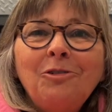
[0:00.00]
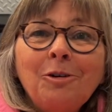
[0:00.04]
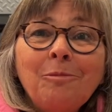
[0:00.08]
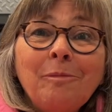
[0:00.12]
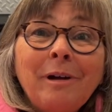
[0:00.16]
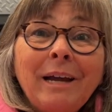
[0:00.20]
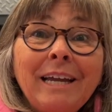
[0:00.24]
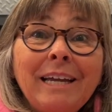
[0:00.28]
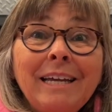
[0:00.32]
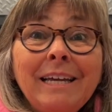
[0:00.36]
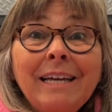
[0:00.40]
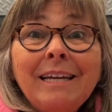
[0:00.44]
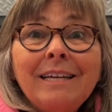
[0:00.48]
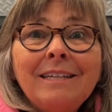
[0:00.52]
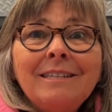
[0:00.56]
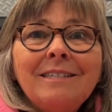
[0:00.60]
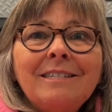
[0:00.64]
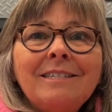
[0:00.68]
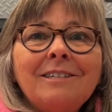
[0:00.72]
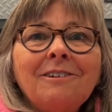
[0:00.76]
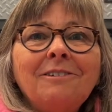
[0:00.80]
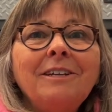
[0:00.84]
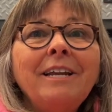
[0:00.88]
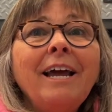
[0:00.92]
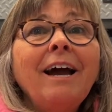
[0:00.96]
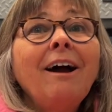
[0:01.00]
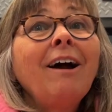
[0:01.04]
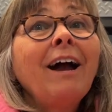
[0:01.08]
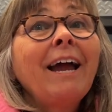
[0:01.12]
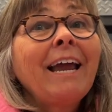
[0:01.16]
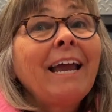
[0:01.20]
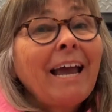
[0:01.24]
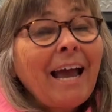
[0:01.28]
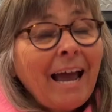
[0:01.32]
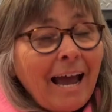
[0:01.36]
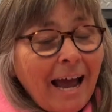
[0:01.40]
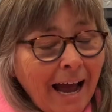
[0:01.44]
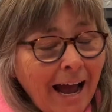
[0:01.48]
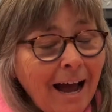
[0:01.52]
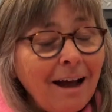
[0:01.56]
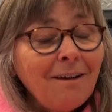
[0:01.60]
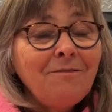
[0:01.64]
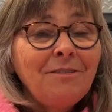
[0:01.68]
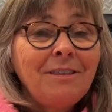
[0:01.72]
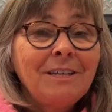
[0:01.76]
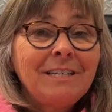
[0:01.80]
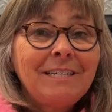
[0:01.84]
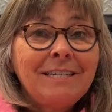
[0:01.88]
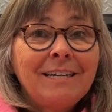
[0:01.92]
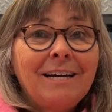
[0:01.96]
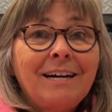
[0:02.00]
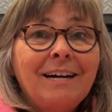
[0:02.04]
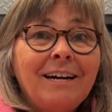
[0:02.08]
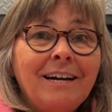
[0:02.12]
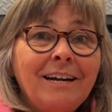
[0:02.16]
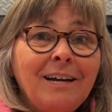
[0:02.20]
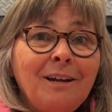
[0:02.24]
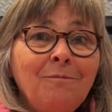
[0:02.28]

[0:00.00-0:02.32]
my kids. So now I have the time.